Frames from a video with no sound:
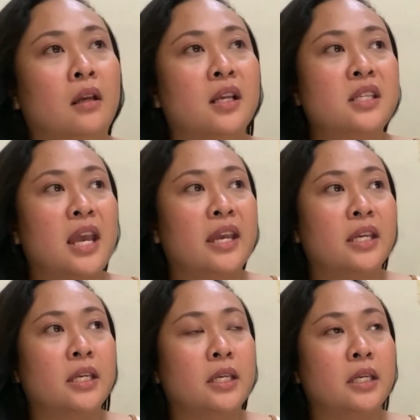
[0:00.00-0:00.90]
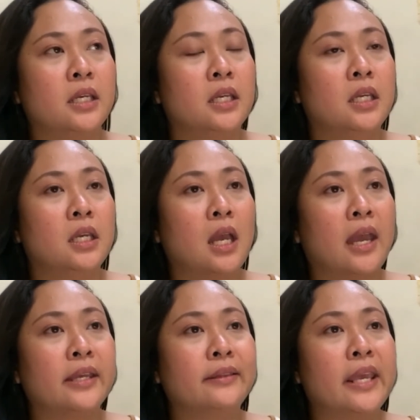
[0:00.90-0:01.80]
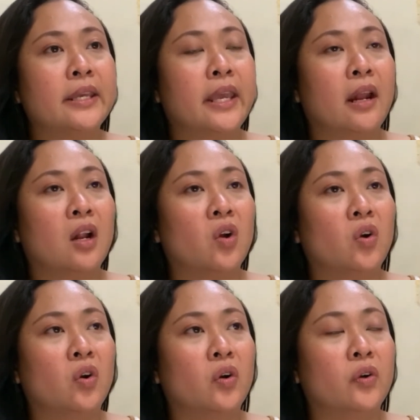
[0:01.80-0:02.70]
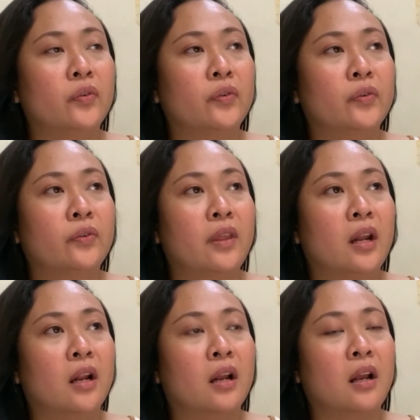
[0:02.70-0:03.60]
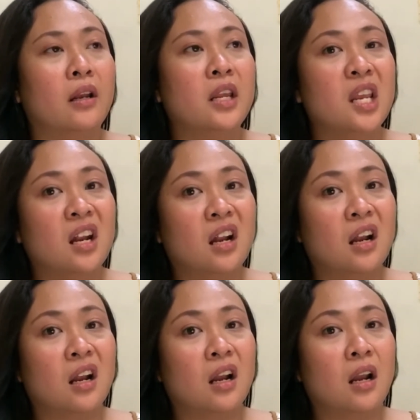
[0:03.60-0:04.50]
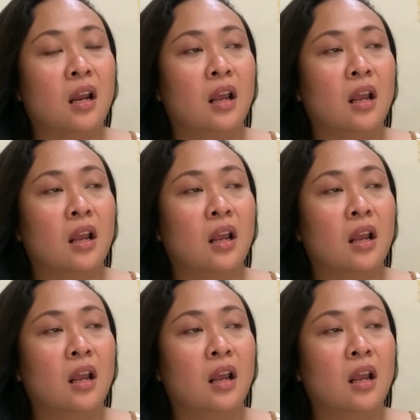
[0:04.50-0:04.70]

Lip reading: kasi I take care of their career,